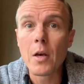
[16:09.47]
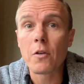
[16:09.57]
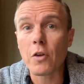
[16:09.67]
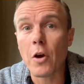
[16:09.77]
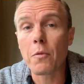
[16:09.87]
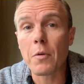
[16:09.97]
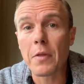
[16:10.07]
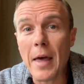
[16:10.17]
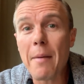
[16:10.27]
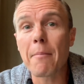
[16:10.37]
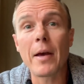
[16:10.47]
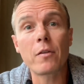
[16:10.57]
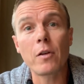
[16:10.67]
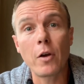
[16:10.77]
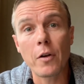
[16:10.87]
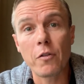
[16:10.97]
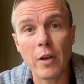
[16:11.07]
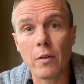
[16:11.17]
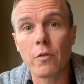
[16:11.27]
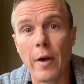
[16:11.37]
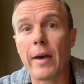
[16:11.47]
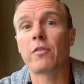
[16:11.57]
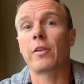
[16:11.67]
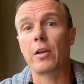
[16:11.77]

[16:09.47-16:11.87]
So that makes a lot of sense for actually